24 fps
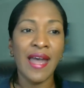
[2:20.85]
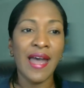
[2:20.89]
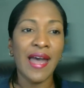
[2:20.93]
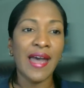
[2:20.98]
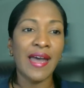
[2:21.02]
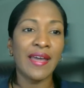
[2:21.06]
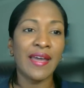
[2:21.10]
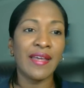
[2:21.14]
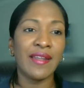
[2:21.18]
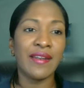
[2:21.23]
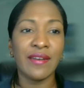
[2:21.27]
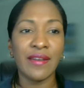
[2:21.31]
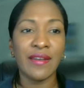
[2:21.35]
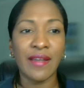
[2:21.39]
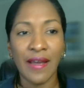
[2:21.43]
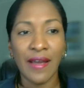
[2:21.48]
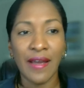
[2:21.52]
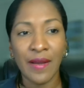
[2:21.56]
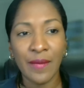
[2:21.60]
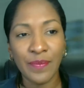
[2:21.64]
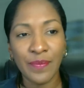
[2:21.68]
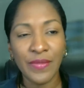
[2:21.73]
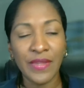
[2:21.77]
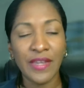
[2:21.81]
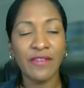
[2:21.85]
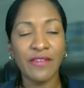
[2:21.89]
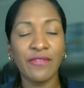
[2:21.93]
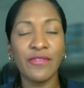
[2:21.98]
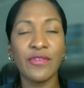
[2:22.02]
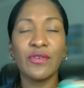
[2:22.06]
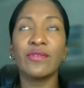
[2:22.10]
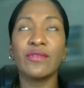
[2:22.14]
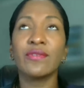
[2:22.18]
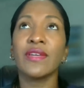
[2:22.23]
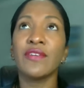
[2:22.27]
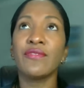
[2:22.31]
And if
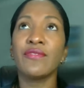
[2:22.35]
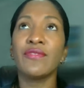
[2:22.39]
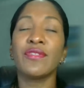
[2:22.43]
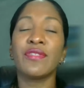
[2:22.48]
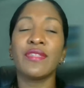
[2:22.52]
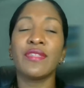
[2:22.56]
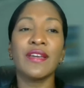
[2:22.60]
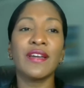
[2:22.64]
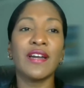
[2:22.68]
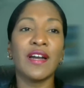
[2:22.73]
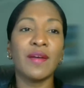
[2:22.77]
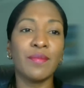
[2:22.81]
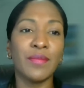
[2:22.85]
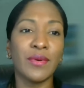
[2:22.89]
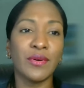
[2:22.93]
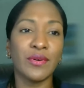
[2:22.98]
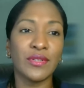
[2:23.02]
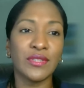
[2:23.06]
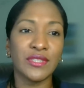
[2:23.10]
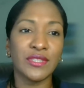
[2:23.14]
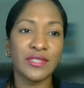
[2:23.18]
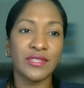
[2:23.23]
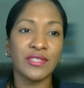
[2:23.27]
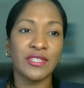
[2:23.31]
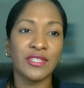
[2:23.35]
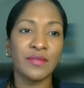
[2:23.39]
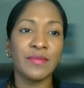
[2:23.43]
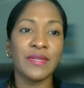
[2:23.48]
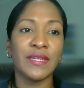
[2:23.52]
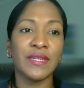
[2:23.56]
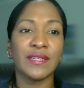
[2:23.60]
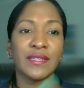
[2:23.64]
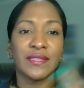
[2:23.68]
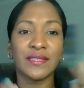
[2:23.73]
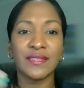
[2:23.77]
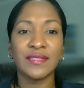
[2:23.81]
you think about
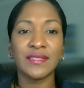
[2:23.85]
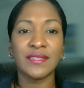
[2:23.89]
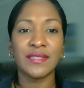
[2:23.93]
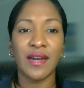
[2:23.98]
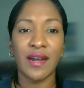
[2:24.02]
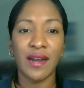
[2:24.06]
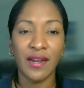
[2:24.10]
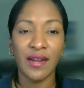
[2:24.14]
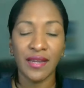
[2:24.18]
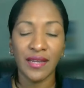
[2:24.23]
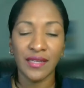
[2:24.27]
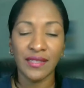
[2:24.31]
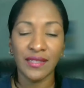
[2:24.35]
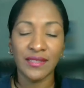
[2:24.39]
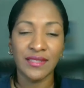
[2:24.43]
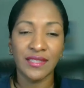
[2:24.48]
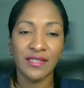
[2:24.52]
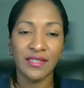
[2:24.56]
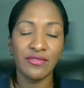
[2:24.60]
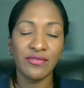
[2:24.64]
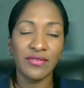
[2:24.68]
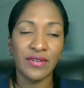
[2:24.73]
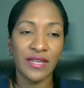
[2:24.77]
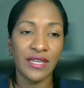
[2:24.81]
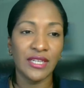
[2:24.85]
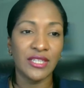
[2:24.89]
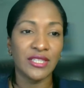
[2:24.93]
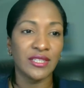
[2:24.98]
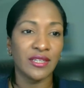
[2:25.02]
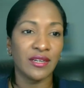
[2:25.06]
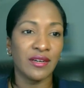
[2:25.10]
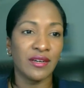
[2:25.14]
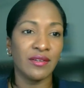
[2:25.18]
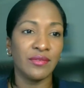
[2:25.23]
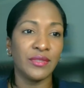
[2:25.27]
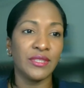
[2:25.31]
Jamaica's target
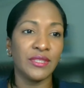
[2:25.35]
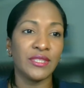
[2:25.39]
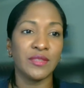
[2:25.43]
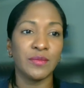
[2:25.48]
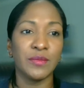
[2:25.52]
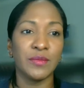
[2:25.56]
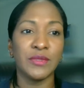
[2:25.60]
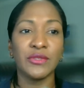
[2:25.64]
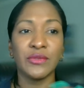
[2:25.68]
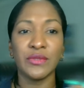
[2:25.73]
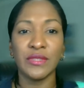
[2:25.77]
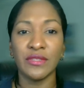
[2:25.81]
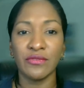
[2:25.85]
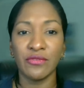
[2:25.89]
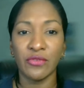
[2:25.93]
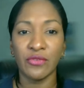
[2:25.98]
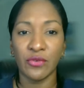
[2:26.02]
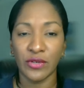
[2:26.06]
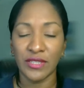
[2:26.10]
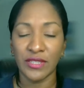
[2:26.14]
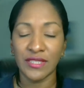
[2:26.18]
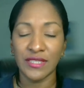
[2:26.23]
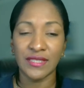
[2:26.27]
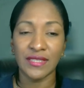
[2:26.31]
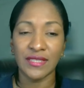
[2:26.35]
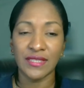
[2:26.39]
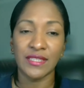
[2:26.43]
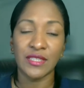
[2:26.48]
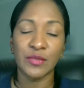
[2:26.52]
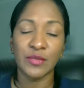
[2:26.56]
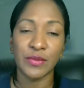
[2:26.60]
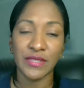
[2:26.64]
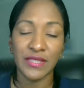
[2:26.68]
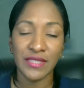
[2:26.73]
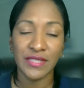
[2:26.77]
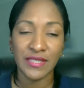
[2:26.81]
inflation, which is between 4 to
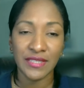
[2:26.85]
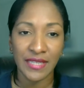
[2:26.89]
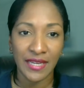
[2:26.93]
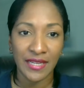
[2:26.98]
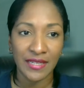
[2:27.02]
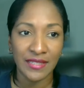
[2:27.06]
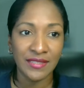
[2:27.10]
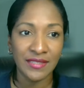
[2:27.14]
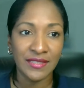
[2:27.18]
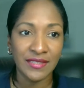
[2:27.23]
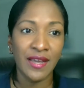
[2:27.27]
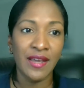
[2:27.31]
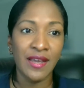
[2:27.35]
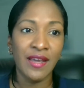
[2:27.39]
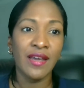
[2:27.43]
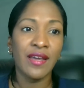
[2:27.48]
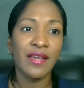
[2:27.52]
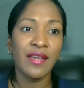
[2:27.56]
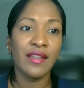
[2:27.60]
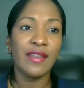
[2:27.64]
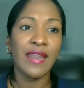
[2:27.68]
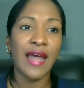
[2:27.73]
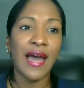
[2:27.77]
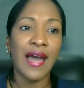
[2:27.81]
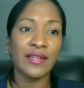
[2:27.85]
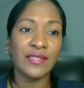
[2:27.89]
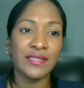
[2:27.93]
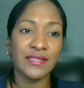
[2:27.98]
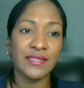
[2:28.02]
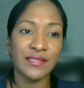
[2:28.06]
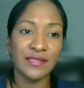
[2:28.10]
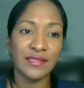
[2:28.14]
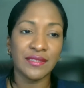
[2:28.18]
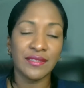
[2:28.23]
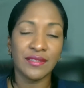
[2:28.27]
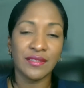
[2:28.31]
6%, that
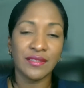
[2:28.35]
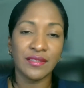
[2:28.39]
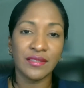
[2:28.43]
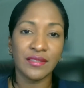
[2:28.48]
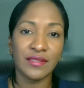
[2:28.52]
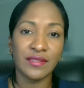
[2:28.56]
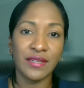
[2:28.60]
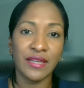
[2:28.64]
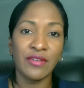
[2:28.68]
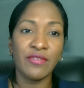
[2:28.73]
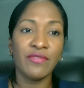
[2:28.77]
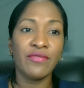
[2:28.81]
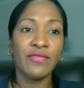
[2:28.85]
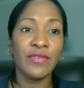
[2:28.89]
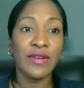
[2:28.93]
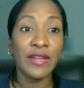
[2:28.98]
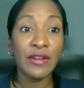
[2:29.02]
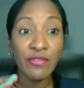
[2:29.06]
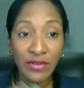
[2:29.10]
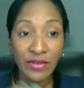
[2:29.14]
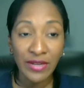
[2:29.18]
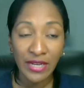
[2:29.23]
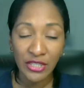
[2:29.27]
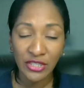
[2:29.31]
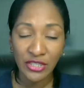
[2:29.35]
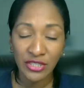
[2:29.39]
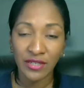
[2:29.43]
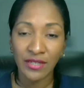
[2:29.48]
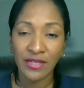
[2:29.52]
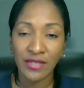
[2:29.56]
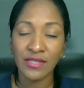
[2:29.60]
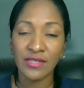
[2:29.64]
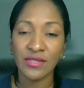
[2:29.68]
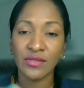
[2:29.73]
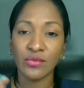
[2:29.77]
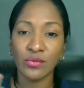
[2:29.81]
inflation
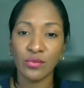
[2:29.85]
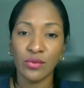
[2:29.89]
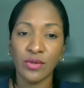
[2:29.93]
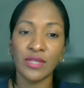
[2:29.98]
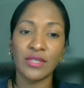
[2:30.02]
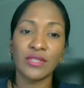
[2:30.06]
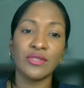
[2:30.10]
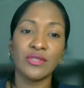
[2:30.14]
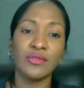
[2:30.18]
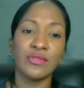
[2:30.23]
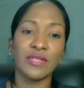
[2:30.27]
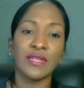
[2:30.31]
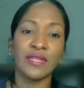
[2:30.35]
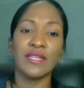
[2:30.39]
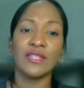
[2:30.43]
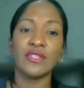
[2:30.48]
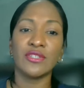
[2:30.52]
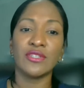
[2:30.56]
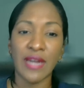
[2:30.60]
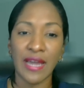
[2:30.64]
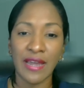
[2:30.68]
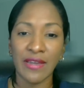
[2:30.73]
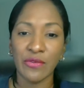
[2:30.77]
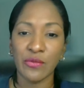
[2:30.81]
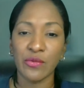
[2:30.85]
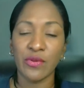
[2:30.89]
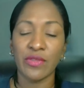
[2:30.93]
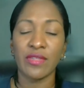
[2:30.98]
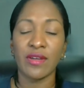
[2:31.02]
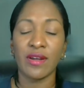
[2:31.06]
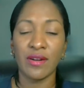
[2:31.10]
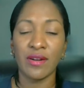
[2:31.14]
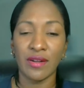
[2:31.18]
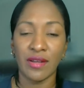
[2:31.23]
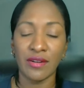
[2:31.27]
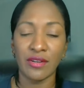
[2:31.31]
is what usually drives whether
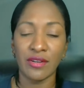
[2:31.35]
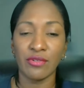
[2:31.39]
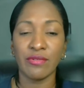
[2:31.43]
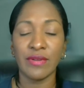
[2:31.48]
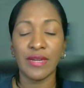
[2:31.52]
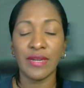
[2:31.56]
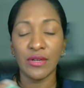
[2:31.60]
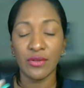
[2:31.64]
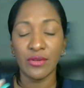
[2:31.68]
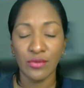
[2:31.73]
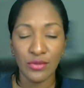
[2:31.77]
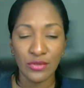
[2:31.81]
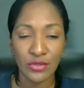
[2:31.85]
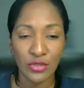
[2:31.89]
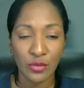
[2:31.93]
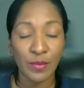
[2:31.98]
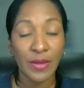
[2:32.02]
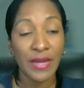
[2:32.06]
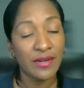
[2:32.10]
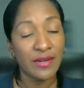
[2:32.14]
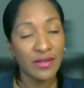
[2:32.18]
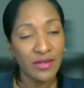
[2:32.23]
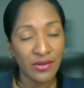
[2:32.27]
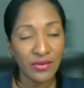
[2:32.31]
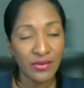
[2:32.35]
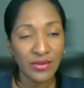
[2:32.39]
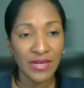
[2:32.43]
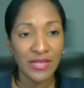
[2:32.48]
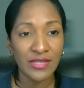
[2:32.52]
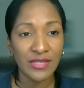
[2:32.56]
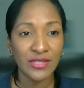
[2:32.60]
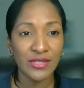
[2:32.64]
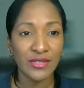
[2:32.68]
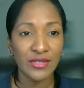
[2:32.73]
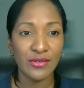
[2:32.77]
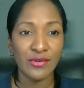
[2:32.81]
or not the rate goes up and down,
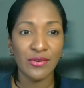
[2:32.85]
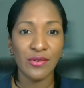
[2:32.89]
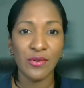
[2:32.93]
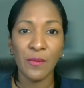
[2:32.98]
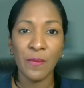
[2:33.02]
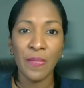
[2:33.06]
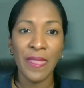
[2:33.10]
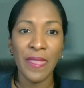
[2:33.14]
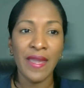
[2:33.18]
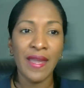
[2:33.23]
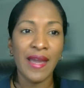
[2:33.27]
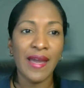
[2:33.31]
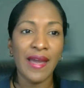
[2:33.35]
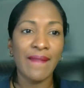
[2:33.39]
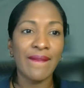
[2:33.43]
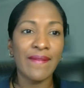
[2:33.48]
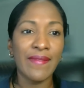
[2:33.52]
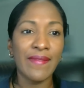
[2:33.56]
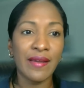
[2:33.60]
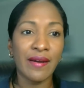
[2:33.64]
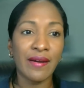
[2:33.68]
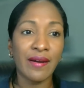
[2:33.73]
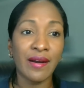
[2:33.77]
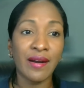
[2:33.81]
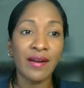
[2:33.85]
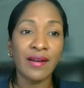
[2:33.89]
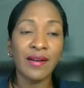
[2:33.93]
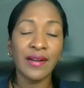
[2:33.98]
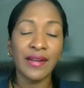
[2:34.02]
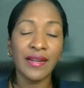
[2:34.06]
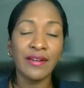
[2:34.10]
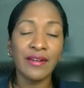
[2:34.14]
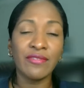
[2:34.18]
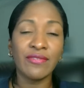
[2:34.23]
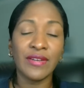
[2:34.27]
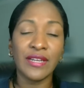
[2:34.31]
as you know. And our
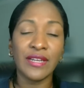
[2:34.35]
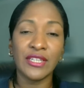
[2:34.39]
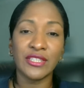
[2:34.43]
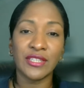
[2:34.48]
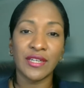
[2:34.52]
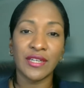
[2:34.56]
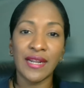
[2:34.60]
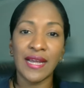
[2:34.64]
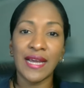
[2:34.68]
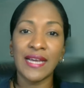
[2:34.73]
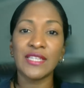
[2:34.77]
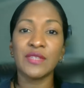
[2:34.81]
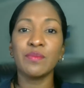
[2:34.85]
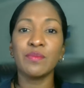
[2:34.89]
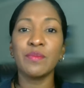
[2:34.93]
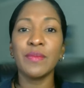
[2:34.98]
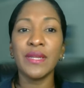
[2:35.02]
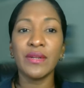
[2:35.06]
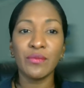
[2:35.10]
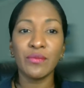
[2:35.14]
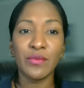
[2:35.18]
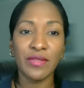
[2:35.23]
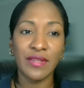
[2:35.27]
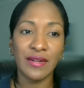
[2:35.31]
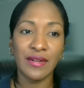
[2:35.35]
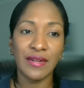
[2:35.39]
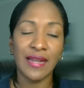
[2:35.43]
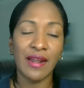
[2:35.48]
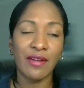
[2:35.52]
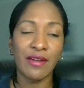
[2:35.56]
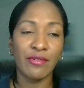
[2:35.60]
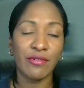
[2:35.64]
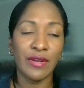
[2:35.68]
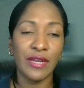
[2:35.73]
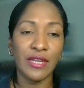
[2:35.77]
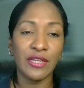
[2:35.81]
inflation has been within
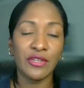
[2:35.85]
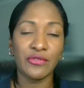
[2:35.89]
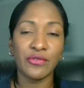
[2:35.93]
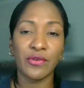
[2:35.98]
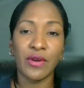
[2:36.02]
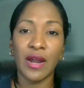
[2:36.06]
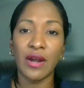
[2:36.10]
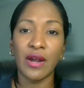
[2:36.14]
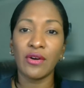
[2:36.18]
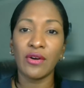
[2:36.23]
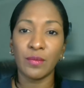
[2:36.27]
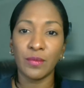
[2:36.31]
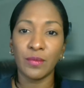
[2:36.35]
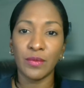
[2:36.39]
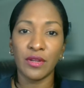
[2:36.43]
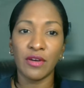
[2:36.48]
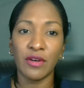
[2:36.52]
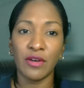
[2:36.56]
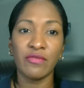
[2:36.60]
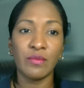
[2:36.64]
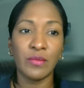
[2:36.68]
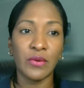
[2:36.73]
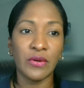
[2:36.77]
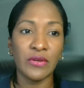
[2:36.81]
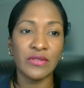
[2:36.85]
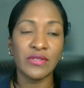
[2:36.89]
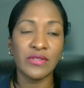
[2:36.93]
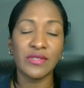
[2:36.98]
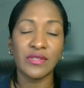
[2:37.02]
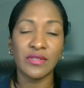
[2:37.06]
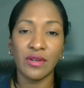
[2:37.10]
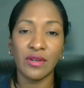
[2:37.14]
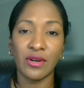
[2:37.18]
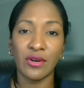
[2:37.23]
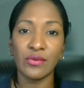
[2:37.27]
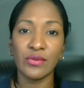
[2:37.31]
that range for a couple of months
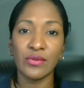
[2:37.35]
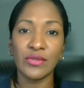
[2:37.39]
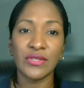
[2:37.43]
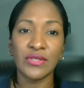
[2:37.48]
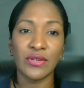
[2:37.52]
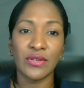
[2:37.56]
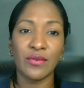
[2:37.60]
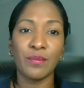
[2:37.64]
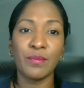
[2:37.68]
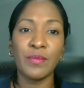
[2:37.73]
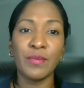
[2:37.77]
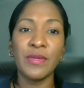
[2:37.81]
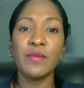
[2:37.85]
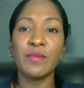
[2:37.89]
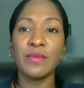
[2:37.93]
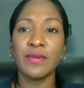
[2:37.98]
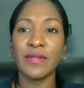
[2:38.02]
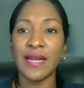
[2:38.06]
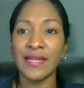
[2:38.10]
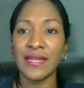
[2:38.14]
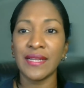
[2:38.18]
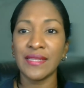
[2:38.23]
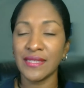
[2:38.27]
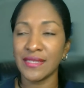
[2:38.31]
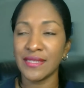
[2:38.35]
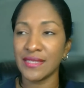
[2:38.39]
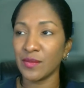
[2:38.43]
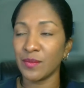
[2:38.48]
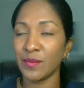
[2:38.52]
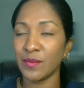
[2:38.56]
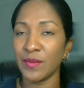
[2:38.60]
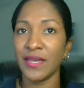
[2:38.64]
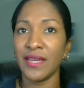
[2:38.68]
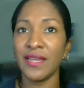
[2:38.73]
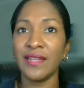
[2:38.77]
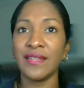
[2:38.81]
now. So people
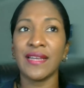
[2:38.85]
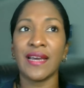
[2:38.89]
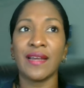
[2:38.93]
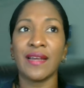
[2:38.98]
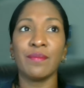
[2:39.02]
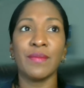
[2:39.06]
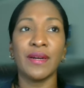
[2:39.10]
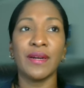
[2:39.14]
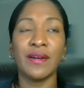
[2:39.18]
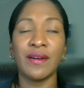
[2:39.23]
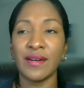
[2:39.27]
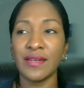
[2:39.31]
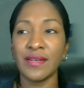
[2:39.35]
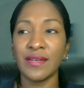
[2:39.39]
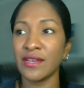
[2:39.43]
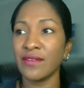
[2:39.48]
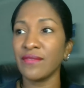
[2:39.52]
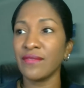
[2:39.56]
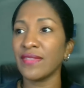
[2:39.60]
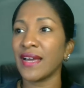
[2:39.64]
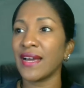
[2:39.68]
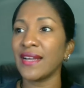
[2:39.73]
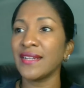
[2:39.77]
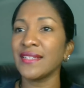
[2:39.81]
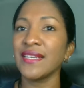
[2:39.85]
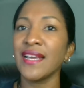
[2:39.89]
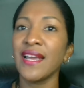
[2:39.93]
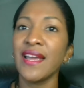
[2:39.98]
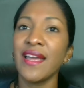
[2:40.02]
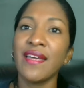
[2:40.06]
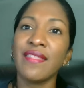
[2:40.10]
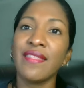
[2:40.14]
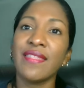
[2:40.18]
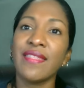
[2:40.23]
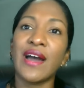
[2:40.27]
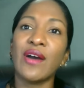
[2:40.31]
anticipate that because of that,
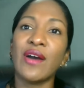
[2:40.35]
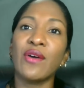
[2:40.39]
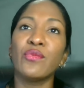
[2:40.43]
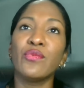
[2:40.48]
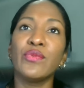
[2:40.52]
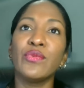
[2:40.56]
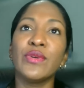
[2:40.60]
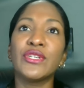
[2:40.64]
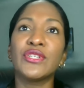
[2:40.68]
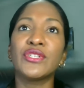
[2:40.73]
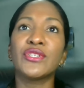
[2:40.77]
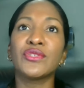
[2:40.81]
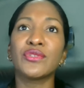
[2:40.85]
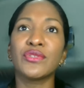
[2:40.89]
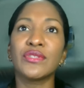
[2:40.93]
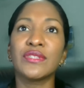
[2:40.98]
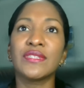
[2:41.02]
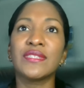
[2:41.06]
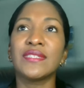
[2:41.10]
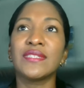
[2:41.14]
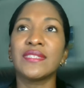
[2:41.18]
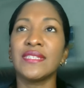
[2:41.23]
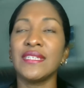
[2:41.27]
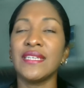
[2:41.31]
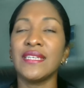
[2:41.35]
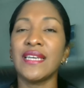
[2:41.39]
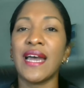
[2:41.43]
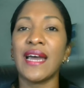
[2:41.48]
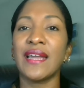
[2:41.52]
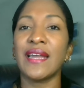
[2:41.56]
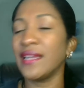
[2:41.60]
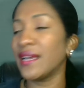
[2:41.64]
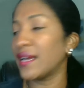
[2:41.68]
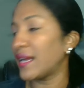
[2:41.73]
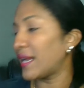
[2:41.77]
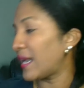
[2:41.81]
that we should see a
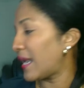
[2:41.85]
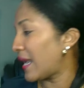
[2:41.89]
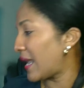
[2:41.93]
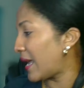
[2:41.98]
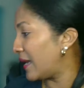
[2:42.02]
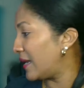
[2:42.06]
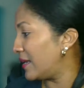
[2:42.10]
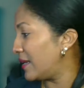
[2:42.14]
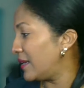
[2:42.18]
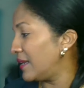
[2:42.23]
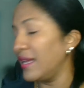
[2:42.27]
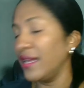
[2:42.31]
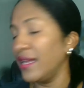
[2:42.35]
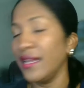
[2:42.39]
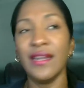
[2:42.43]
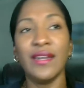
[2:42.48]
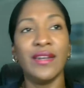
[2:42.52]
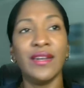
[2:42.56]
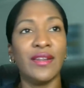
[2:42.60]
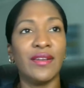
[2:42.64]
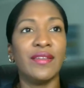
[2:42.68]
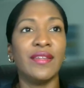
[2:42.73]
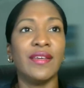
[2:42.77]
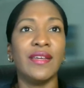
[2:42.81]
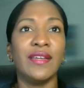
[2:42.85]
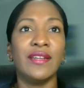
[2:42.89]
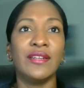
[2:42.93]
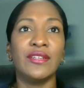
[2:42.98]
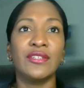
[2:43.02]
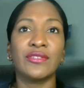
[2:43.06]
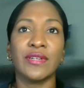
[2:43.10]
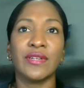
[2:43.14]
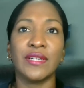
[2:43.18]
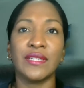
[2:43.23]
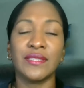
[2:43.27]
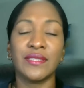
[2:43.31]
decline in the
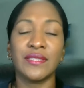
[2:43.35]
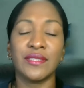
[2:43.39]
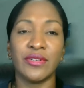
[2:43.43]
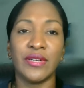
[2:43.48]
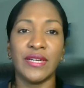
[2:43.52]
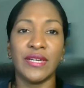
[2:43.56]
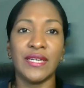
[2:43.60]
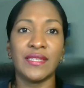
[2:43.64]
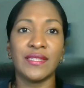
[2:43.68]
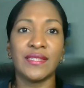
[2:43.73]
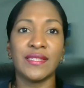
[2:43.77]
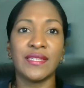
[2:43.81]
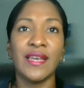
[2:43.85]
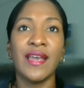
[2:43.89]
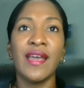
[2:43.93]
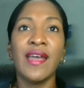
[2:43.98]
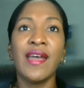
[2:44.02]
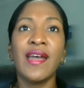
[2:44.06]
interest rates.